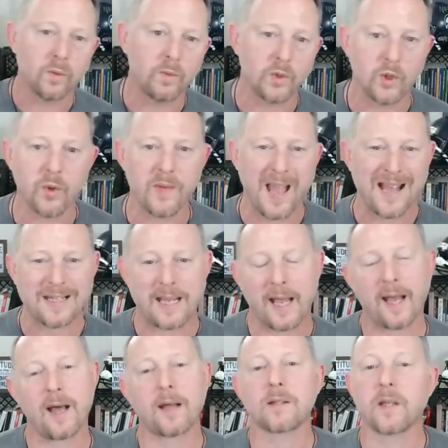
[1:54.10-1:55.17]
do that
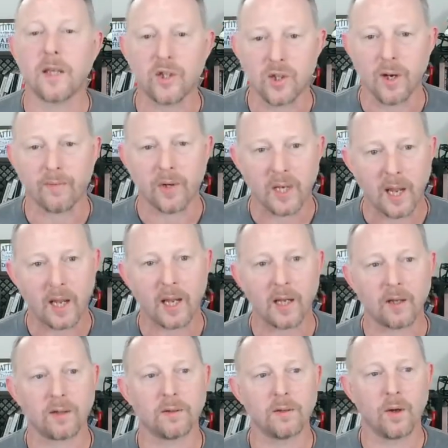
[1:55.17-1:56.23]
task each and every
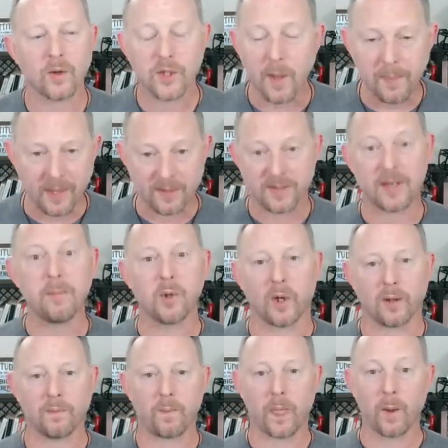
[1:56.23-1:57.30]
day. Or something
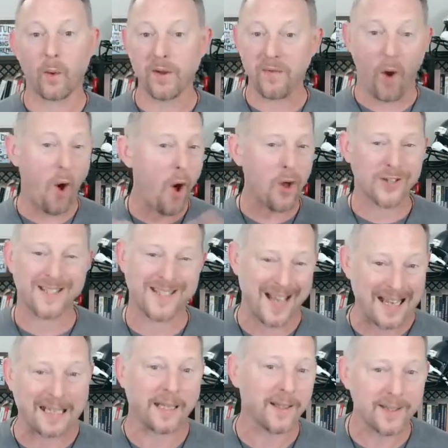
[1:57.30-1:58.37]
similar. We've all
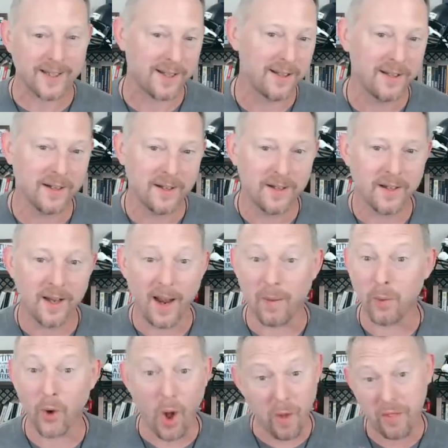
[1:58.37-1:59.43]
said it, and
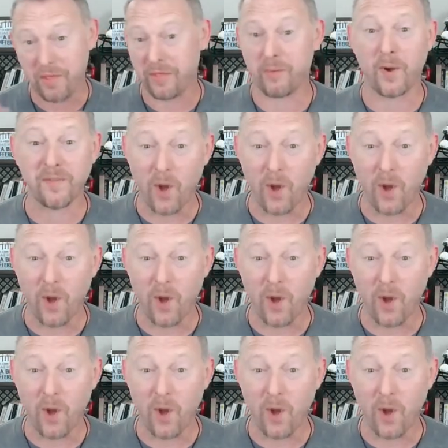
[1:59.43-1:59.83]
we've